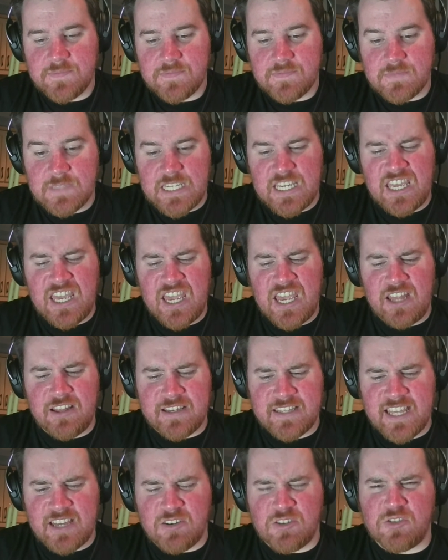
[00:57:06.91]
Yeah, look at
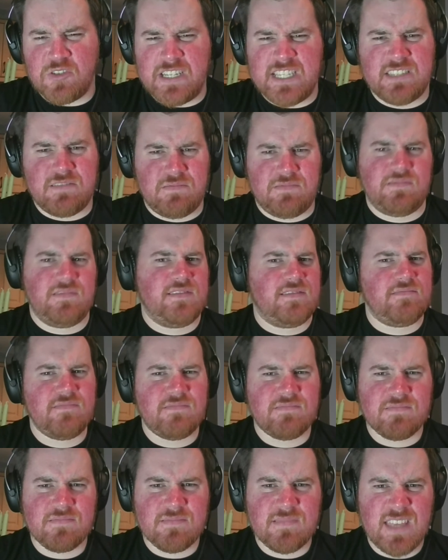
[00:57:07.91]
that. Oh,
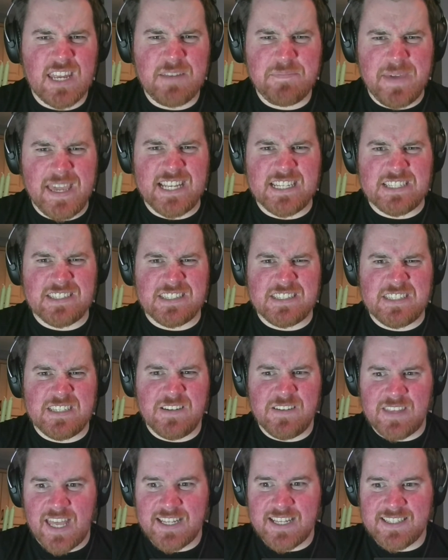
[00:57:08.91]
Adam Page doesn't
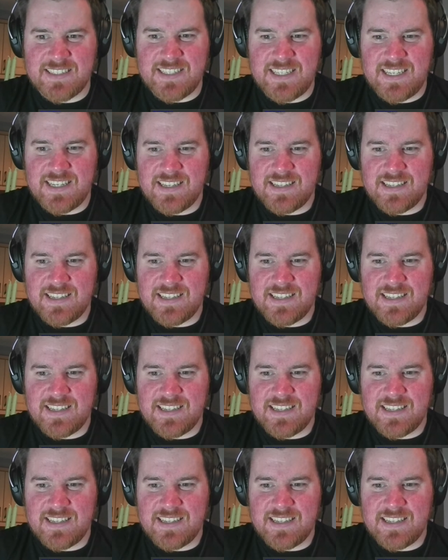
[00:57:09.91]
do that, does he?